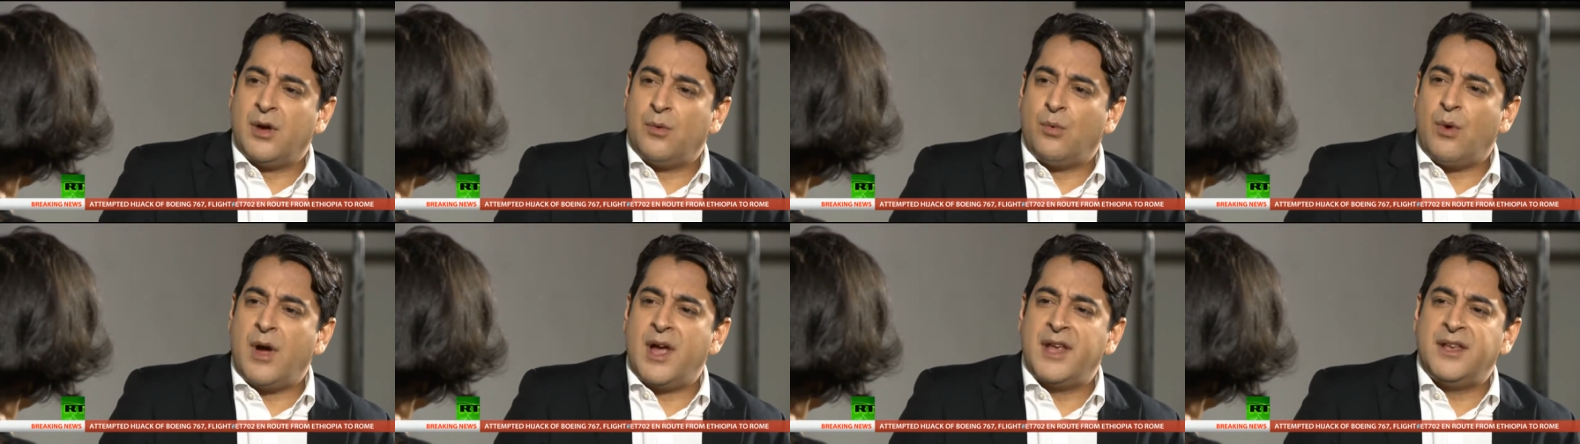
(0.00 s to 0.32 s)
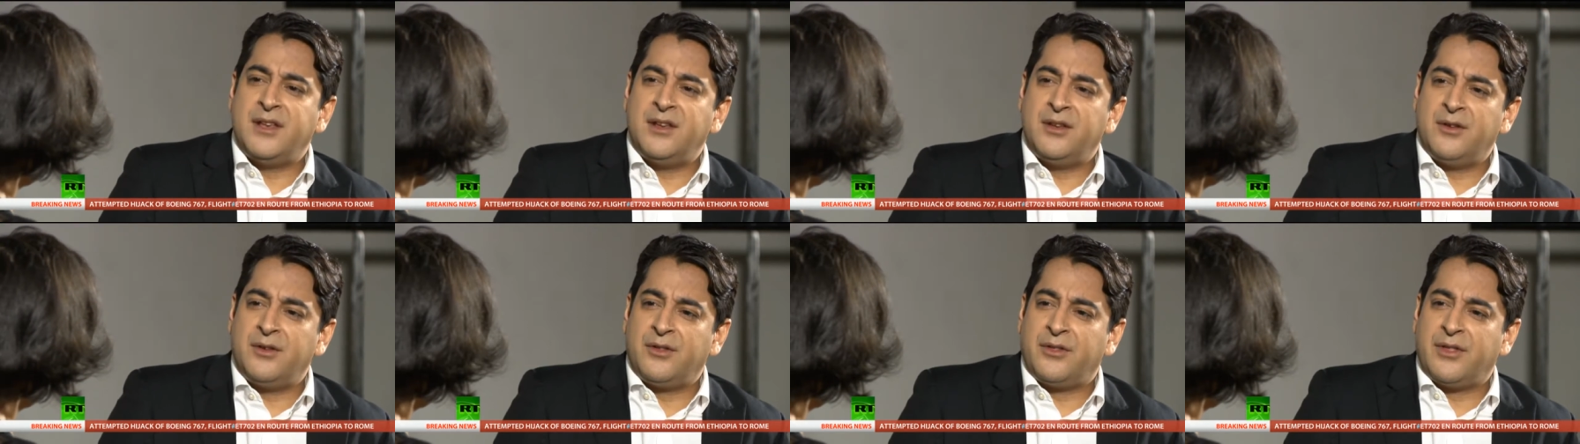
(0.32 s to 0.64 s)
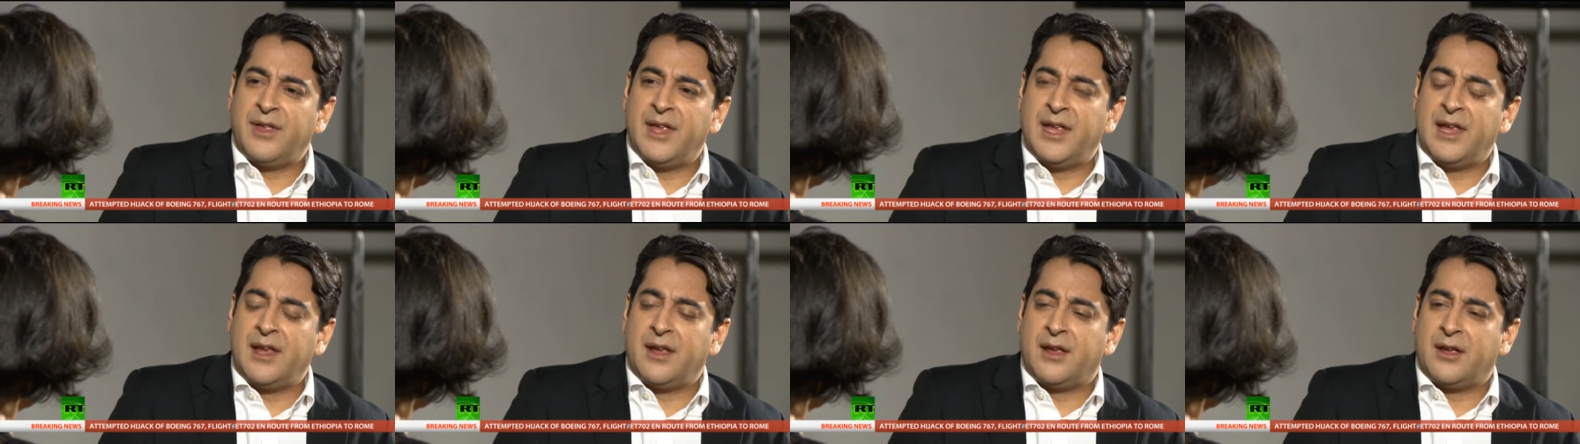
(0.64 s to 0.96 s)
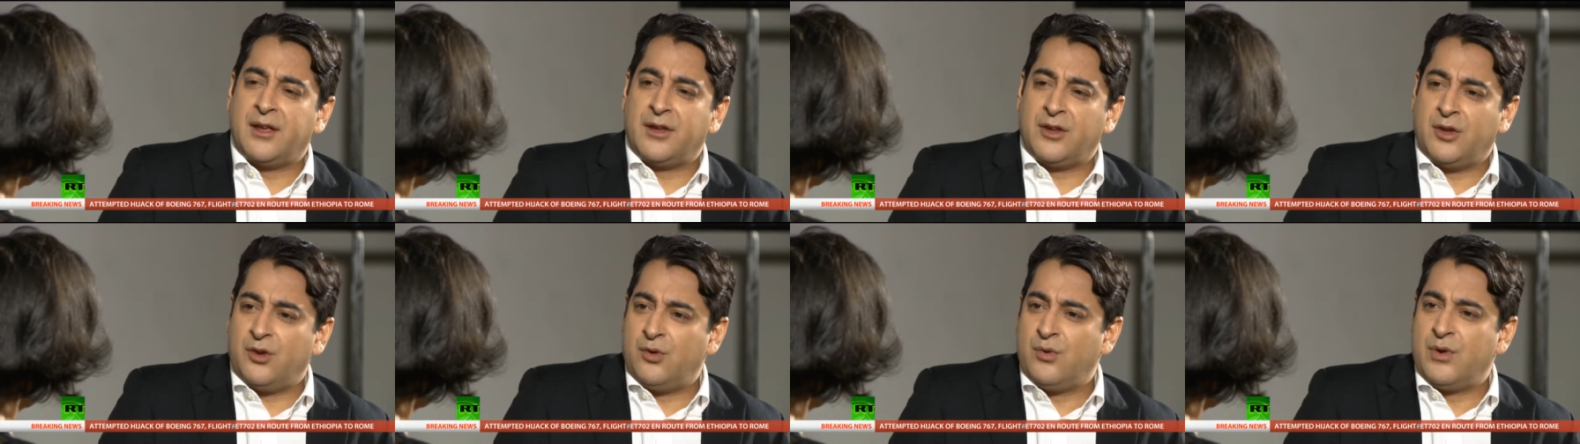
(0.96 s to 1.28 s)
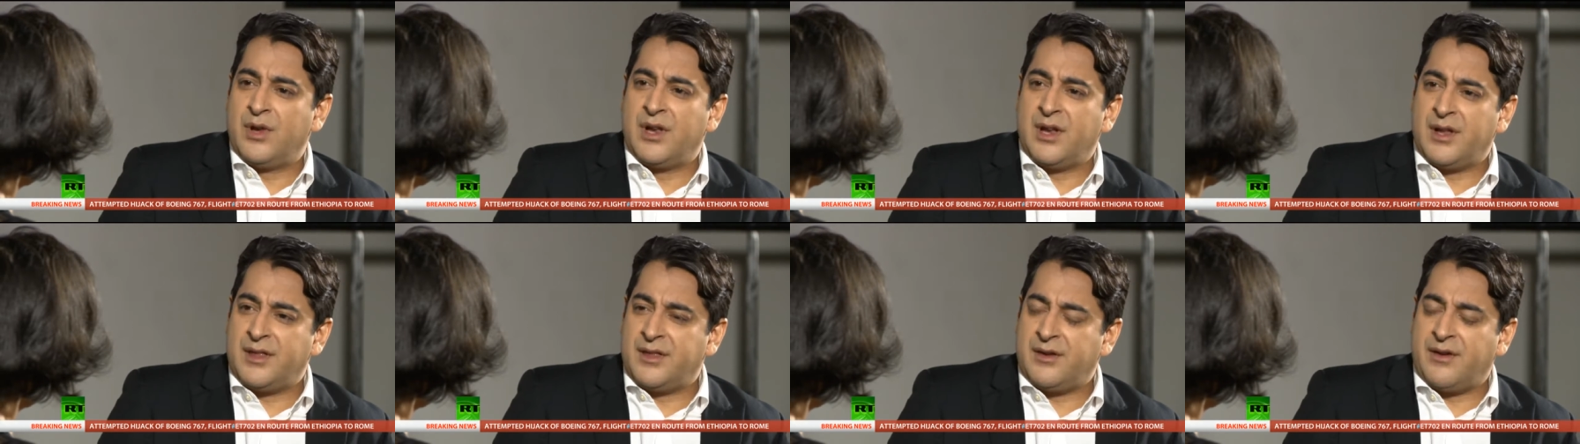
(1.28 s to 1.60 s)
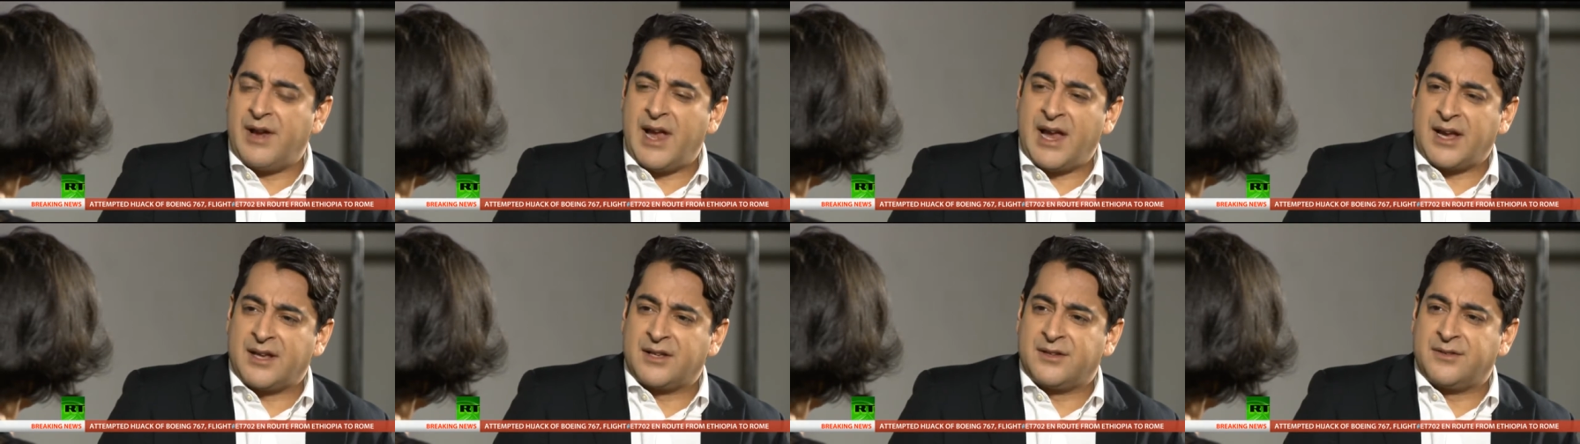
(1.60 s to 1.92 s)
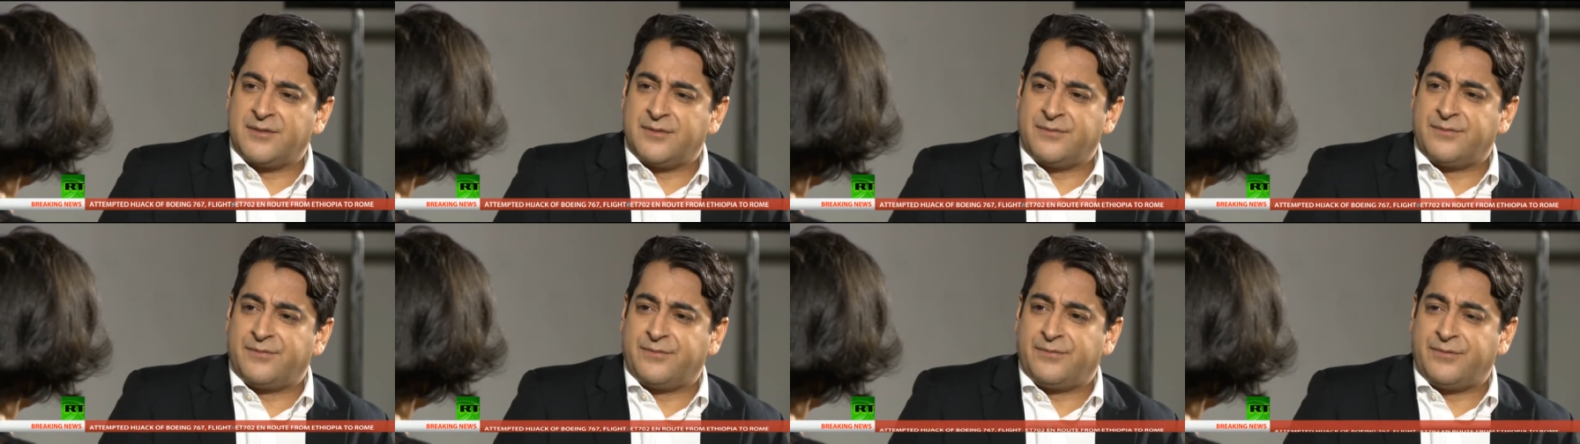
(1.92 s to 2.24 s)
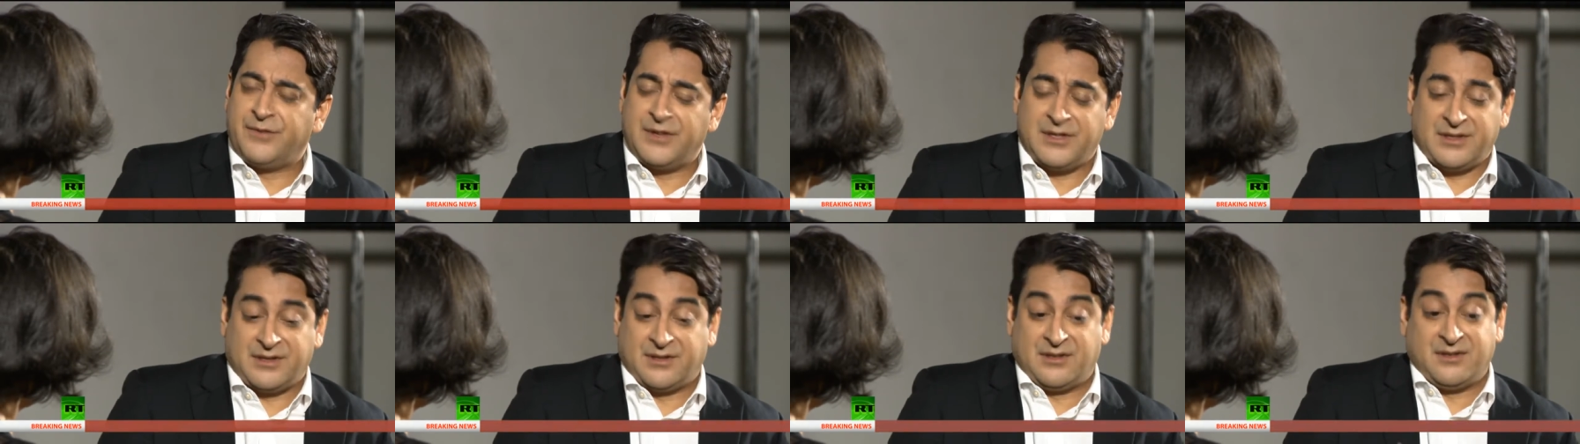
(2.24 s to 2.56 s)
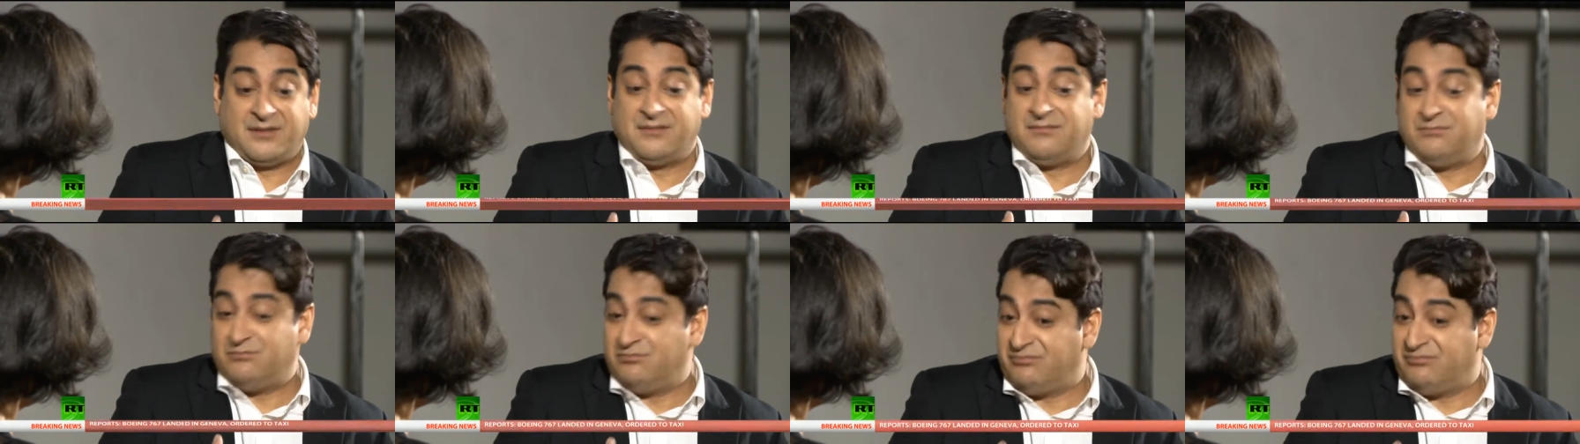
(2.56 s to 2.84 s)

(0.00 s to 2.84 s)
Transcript: Why do you think you and other activists